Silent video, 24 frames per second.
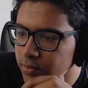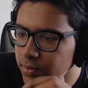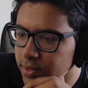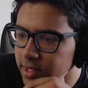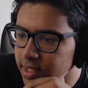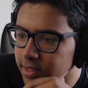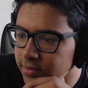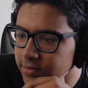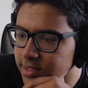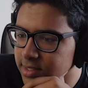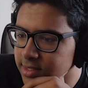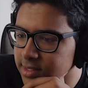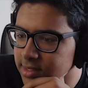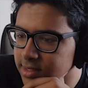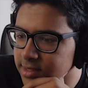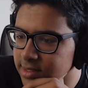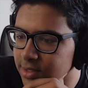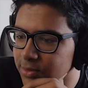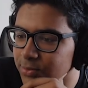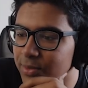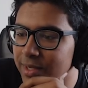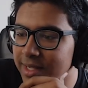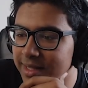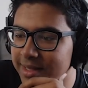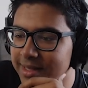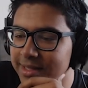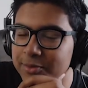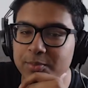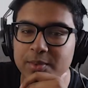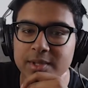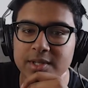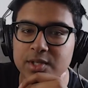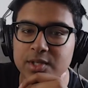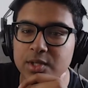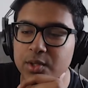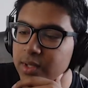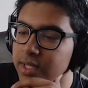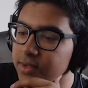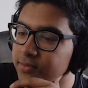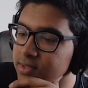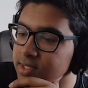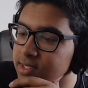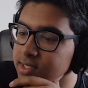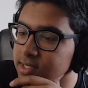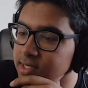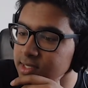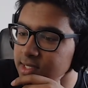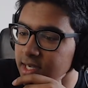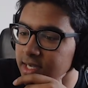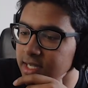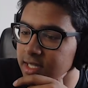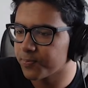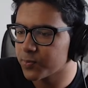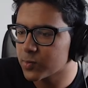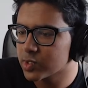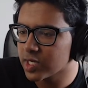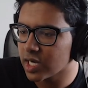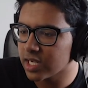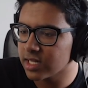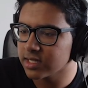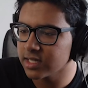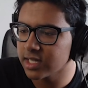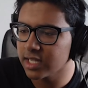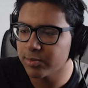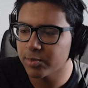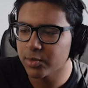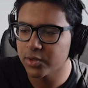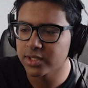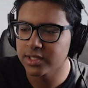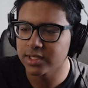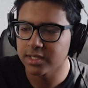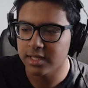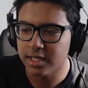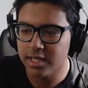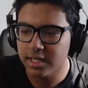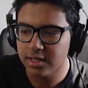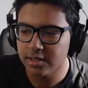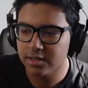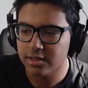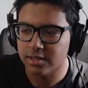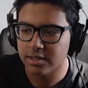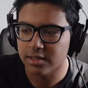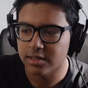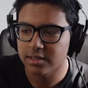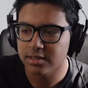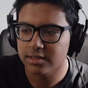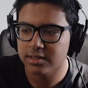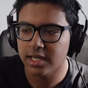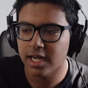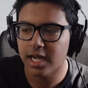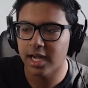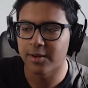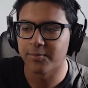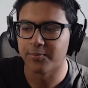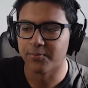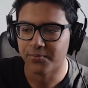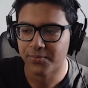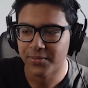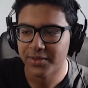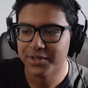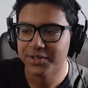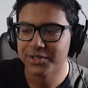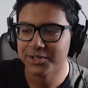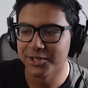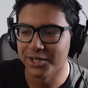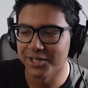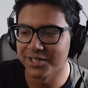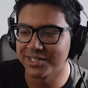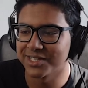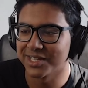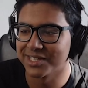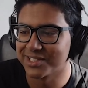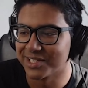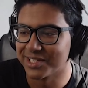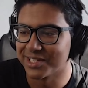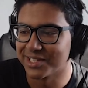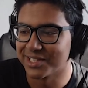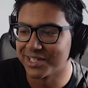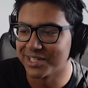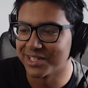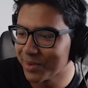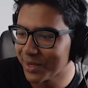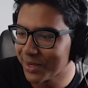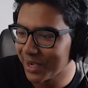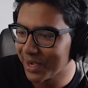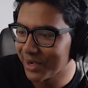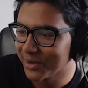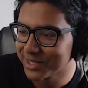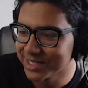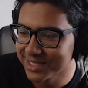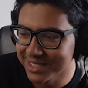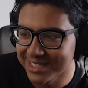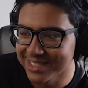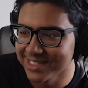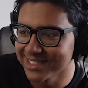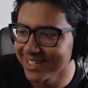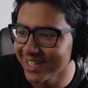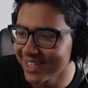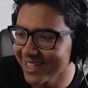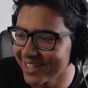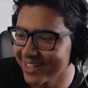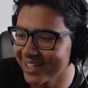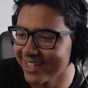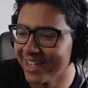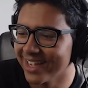We do live in a society. Child labor is illegal. Damn. Sure, that says a lot about our society.